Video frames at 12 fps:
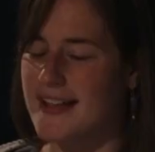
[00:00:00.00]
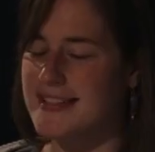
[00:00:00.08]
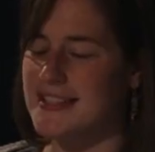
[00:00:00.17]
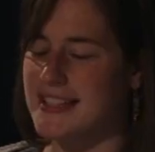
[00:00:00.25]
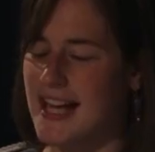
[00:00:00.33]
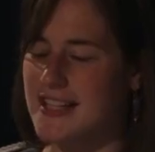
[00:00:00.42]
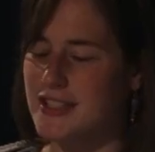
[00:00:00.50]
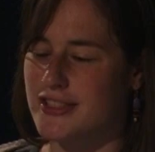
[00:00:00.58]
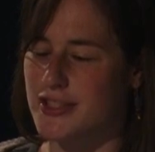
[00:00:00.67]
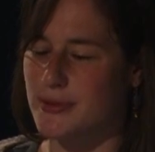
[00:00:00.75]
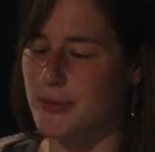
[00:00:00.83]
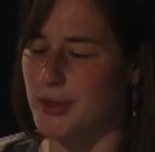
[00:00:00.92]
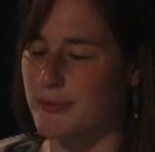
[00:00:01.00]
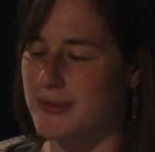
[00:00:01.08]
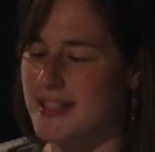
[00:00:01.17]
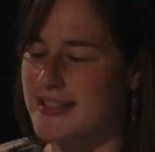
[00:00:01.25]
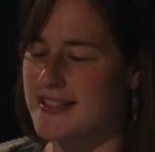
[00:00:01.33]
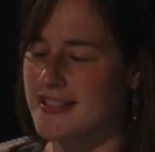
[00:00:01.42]
Seed enters the room,
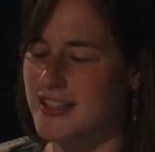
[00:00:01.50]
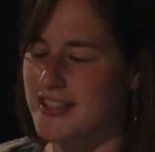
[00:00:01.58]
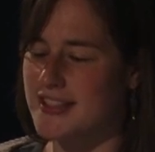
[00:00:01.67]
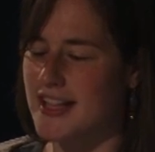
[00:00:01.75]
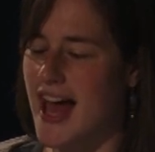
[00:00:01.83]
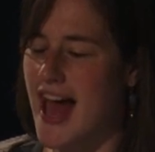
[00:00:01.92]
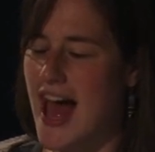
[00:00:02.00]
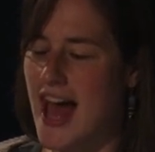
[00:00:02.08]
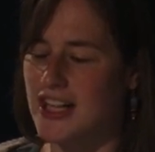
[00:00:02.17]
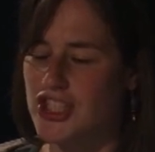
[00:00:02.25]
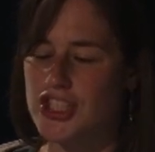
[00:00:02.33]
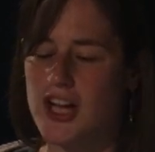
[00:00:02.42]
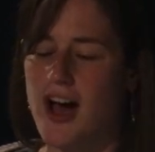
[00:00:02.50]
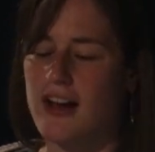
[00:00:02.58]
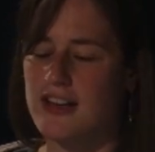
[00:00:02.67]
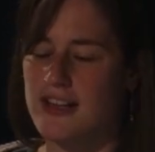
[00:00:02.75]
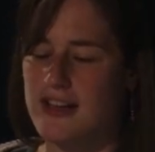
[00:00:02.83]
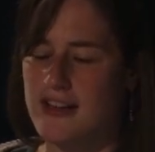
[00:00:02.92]
concerned etched on
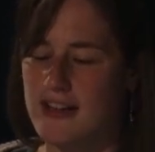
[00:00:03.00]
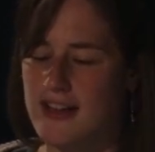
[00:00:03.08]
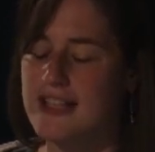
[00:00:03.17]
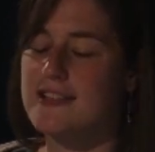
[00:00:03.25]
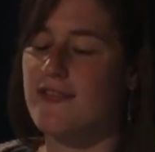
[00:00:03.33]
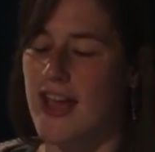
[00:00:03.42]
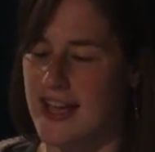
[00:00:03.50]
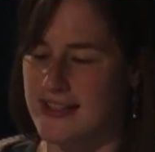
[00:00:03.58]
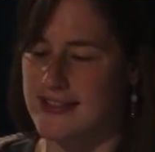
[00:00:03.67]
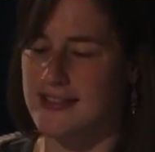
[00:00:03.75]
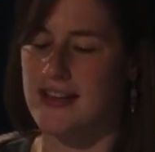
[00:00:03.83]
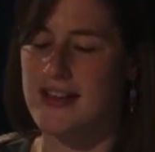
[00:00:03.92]
his face.